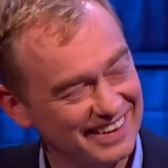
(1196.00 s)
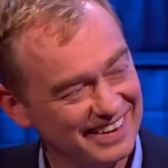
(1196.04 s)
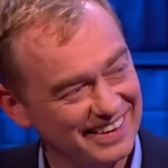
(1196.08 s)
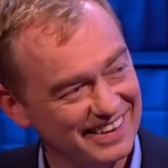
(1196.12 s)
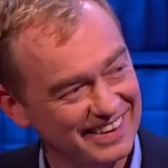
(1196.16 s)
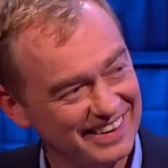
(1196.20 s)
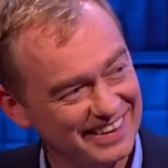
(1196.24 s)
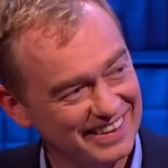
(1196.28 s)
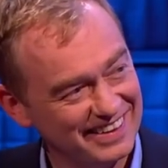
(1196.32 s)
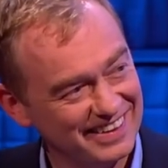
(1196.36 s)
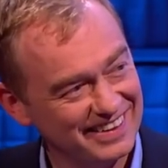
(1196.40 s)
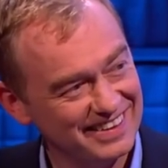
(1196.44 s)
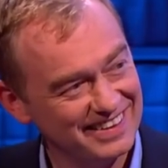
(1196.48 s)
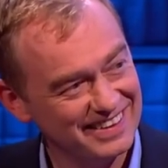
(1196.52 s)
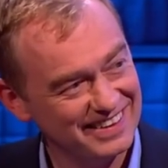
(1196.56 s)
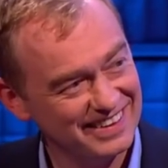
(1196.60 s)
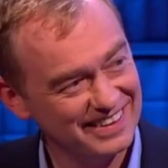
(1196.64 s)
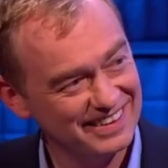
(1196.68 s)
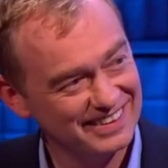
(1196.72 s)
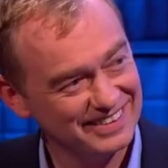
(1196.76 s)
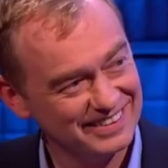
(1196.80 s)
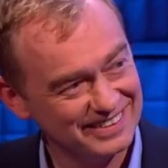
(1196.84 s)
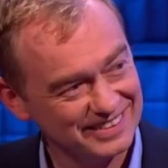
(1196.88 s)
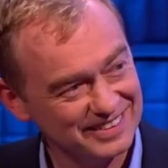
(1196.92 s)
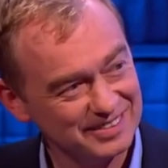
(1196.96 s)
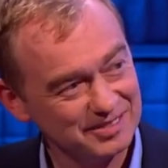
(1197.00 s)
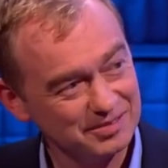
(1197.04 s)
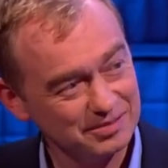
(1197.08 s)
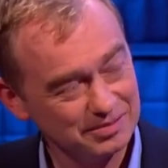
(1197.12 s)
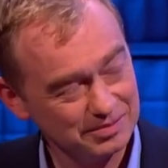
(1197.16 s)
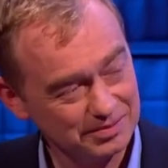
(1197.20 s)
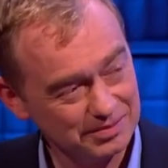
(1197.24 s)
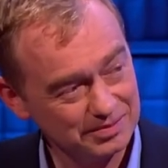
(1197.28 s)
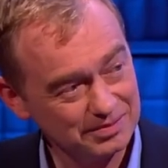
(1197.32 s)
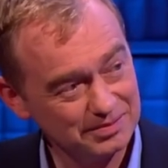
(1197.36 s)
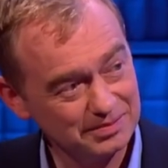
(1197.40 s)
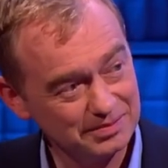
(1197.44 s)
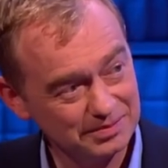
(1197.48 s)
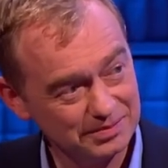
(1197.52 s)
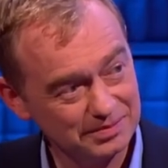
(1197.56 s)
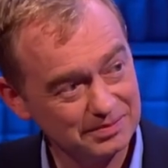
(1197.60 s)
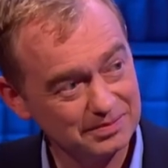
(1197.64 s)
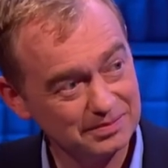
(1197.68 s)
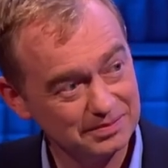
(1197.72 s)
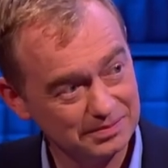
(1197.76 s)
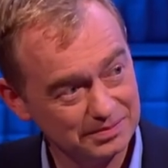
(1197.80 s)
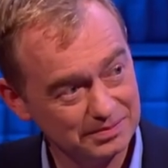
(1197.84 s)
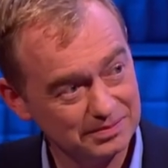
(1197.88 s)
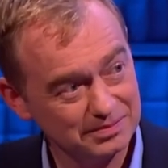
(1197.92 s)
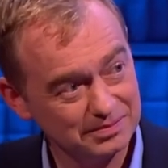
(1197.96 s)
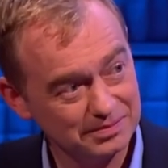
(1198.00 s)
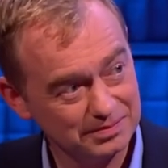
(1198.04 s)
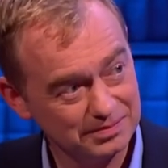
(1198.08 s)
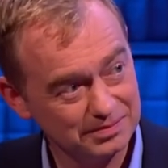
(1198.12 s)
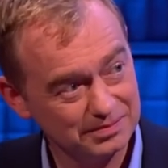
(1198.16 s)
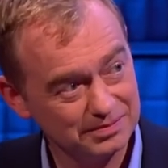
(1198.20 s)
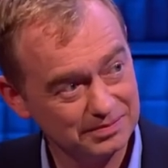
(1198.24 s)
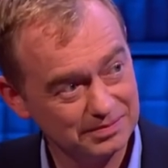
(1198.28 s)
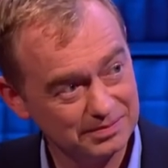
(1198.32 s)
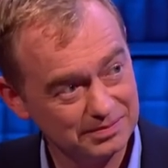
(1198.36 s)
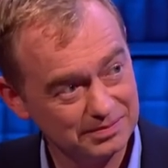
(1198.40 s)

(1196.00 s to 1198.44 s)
Why do you think people are so disillusioned with